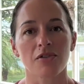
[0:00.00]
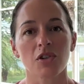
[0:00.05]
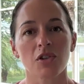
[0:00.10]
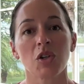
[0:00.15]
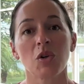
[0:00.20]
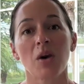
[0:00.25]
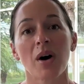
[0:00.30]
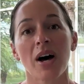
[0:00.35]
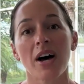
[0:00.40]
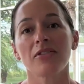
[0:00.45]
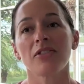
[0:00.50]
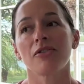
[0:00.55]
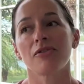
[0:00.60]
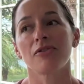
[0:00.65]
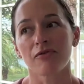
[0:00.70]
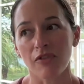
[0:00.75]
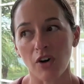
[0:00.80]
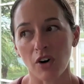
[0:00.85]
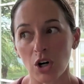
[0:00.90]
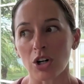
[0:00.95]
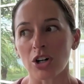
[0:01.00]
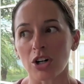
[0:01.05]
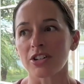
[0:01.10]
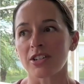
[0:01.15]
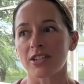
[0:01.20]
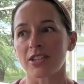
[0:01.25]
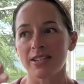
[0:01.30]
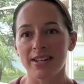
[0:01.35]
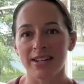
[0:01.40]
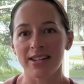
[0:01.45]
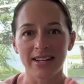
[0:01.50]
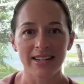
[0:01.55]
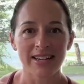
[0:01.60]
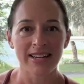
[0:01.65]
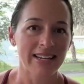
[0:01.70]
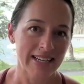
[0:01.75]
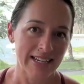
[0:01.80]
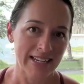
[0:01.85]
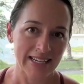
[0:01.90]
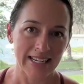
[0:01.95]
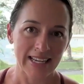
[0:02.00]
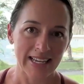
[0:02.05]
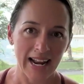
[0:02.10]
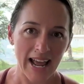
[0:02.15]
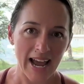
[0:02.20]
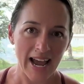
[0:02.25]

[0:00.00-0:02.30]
So you have to first get